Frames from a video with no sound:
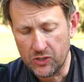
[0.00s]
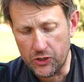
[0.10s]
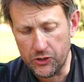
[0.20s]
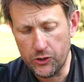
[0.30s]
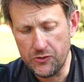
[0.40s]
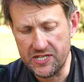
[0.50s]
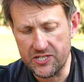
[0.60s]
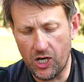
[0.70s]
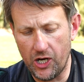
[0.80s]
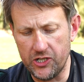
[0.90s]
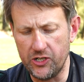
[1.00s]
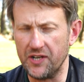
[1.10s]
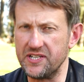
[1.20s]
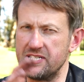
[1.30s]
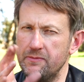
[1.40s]
New design, not
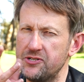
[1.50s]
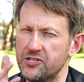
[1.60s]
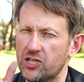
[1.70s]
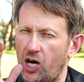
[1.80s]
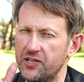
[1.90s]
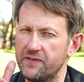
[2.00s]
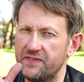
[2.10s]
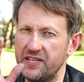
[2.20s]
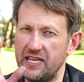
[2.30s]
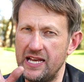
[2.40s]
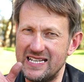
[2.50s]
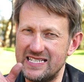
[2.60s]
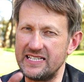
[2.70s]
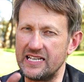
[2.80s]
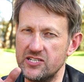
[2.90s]
dissimilar to kind of the
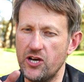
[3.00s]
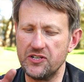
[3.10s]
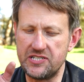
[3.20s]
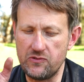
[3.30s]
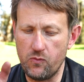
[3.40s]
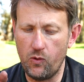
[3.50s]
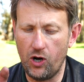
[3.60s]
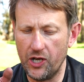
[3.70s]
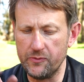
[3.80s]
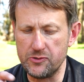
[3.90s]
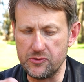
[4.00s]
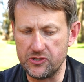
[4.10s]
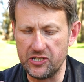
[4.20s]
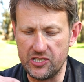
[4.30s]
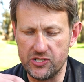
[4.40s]
691, which was
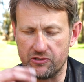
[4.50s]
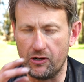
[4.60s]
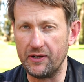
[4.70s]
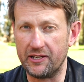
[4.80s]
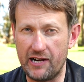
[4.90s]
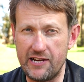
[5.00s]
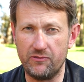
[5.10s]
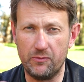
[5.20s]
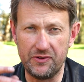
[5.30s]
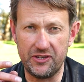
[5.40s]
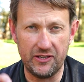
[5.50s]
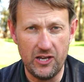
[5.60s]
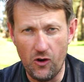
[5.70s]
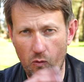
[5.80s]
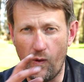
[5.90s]
the scroll engraved one with the
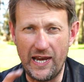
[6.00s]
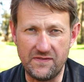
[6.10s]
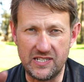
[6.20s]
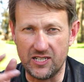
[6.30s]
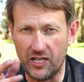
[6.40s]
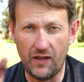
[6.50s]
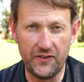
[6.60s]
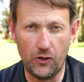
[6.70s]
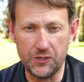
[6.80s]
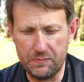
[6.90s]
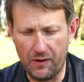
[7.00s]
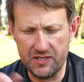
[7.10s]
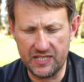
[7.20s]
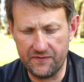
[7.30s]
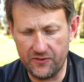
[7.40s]
wave design like the Old
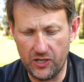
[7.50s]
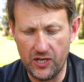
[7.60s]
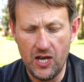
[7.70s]
Spice advert,